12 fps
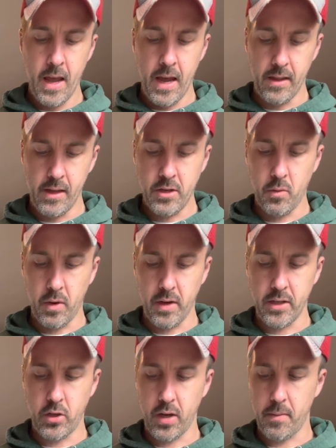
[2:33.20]
The issue was
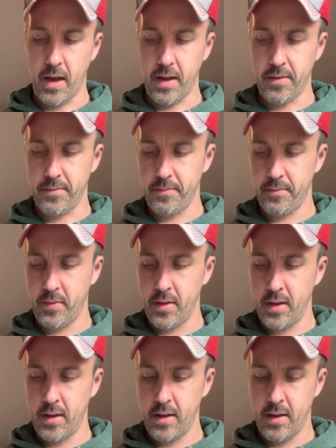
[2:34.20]
it took about
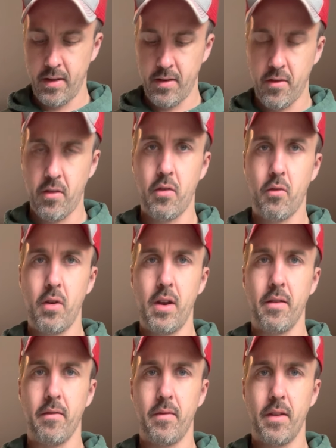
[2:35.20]

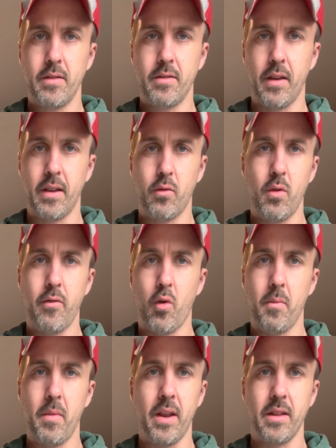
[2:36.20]
3 or 4
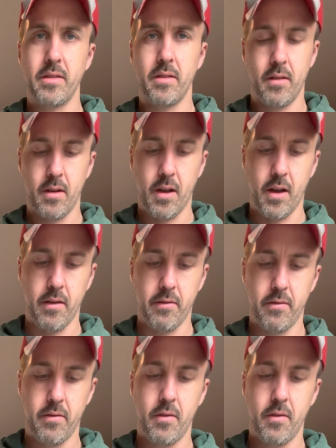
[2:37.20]
minutes of